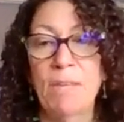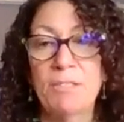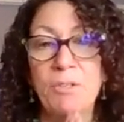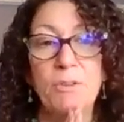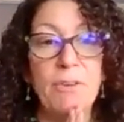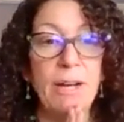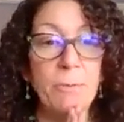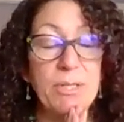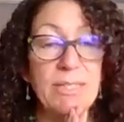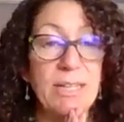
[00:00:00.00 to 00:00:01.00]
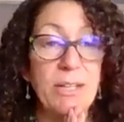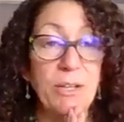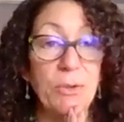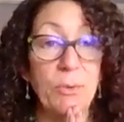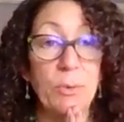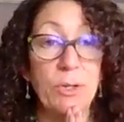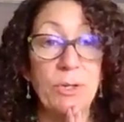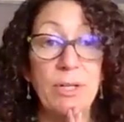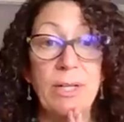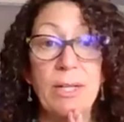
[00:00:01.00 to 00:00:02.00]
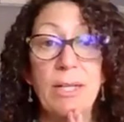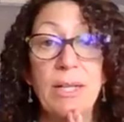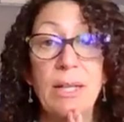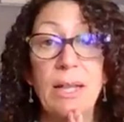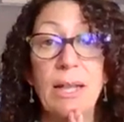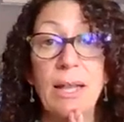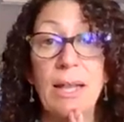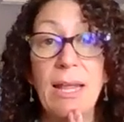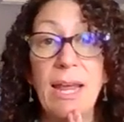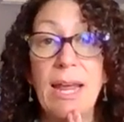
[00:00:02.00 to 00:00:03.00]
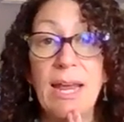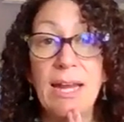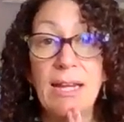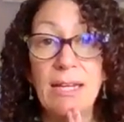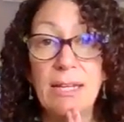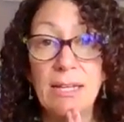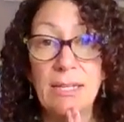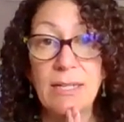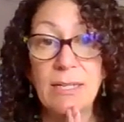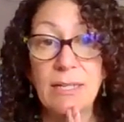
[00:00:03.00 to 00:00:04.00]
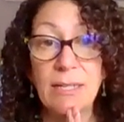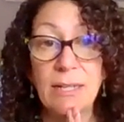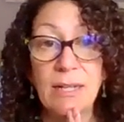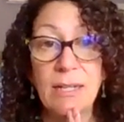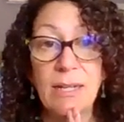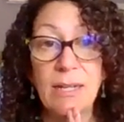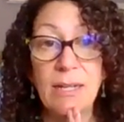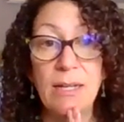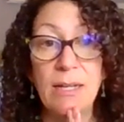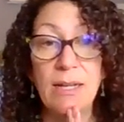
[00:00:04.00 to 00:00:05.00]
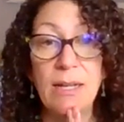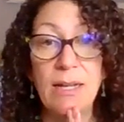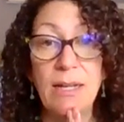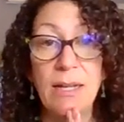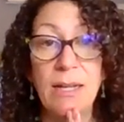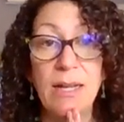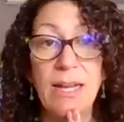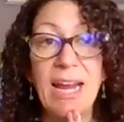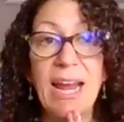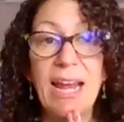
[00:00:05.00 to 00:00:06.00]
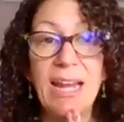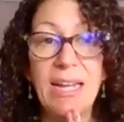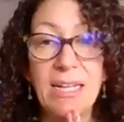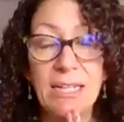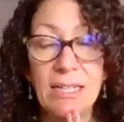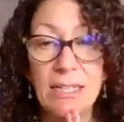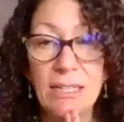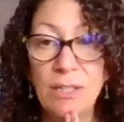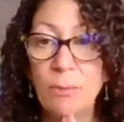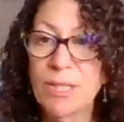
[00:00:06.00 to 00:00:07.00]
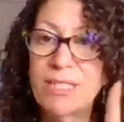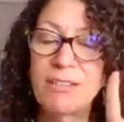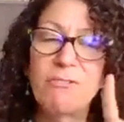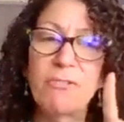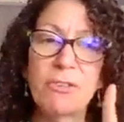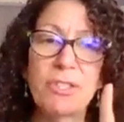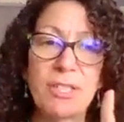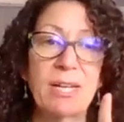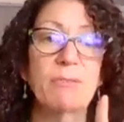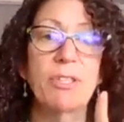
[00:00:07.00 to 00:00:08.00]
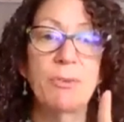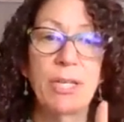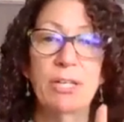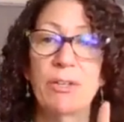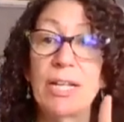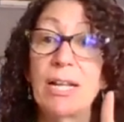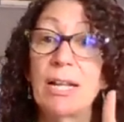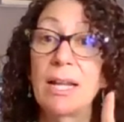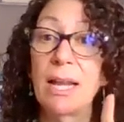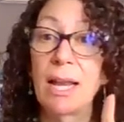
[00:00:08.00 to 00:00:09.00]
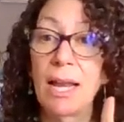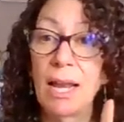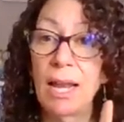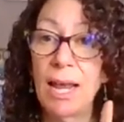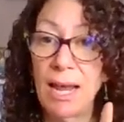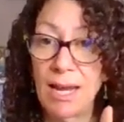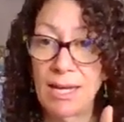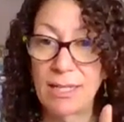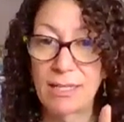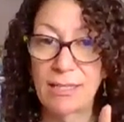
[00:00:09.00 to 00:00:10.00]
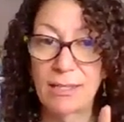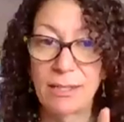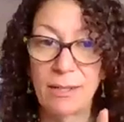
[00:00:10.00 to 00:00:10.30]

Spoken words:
So if I were to say to you the word lake, lake, what's the first sound you hear in lake?